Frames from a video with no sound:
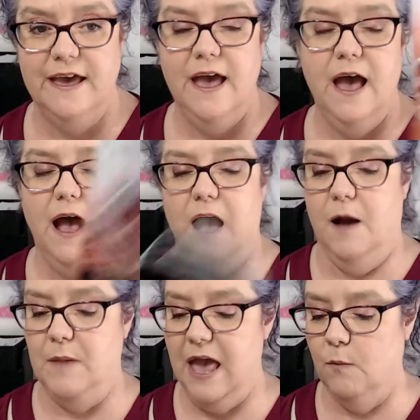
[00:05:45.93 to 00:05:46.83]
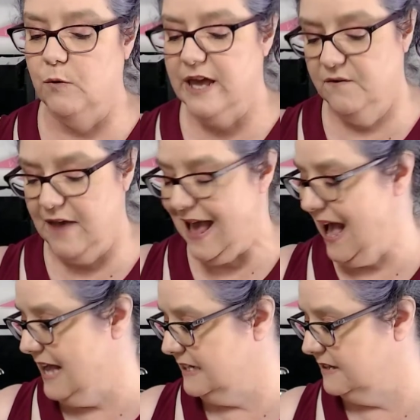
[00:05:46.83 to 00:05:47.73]
Um, and we have
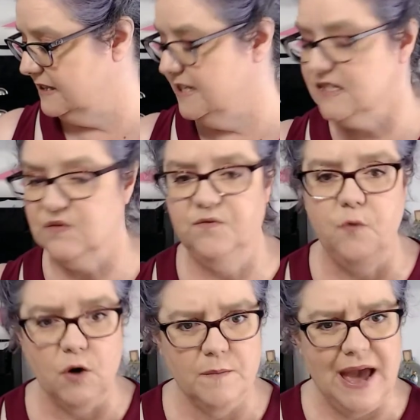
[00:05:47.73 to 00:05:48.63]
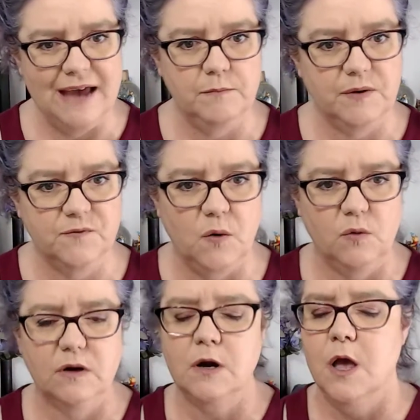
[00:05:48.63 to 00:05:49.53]
had this format
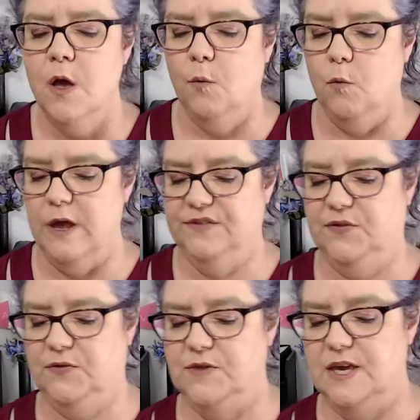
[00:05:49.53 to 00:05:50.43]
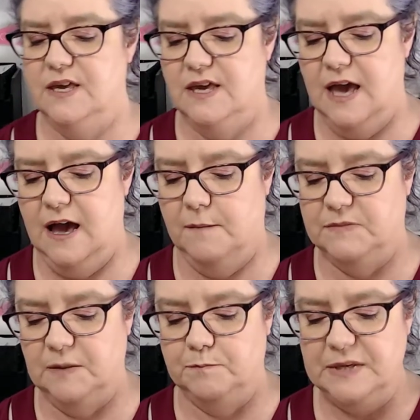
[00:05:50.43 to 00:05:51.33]
before with the, um,
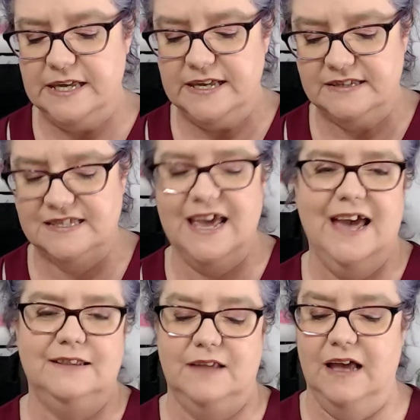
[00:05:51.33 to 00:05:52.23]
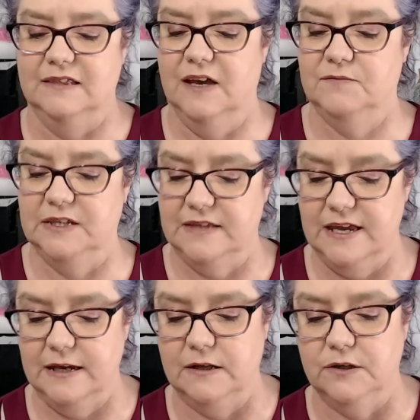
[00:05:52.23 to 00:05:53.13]
the beads, and I love that they
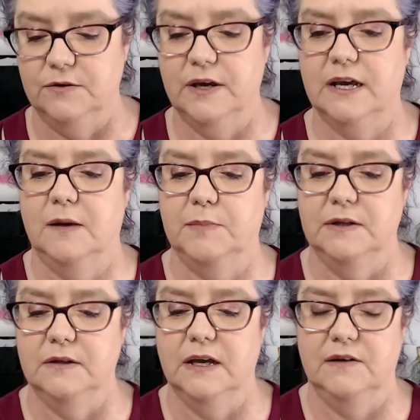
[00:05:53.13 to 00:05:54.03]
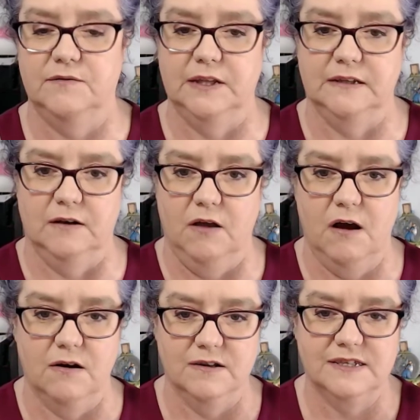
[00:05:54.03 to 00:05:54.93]
include a couple of the little
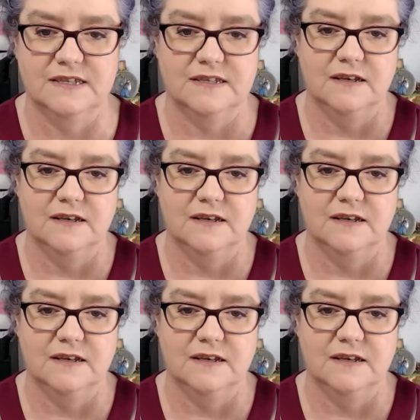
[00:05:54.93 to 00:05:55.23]
hearts